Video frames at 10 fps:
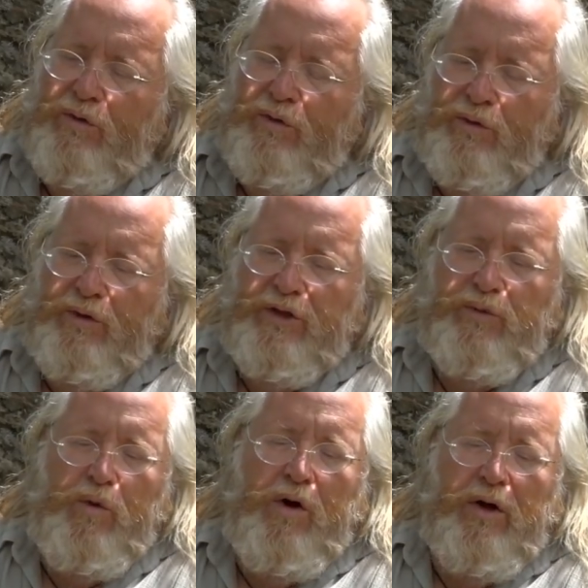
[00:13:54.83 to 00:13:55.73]
do
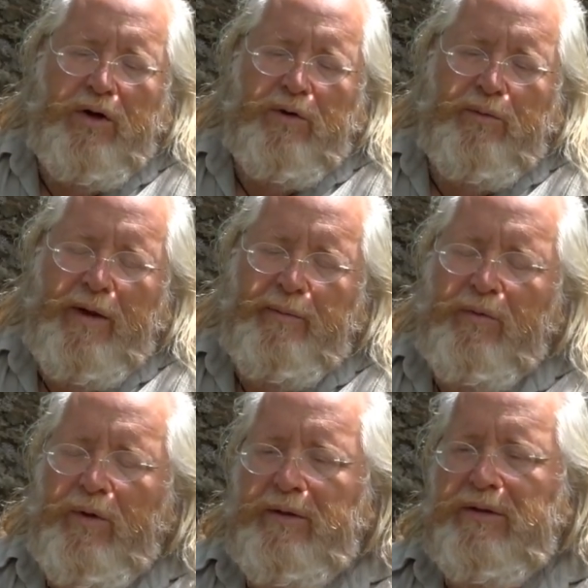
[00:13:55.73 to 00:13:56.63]
this work. Maybe
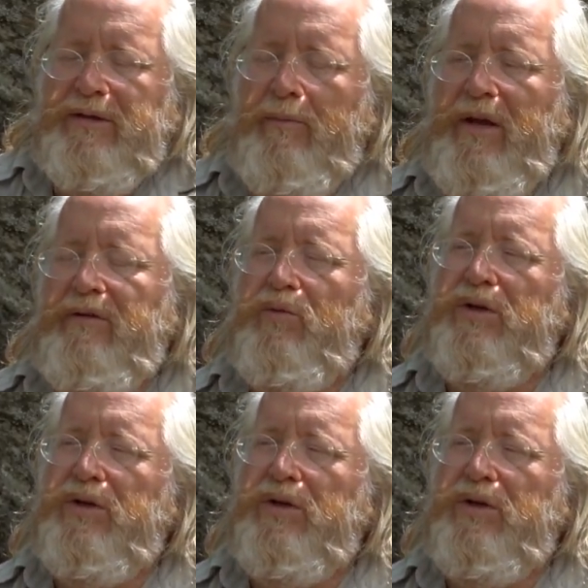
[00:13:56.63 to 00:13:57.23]
when sometimes we're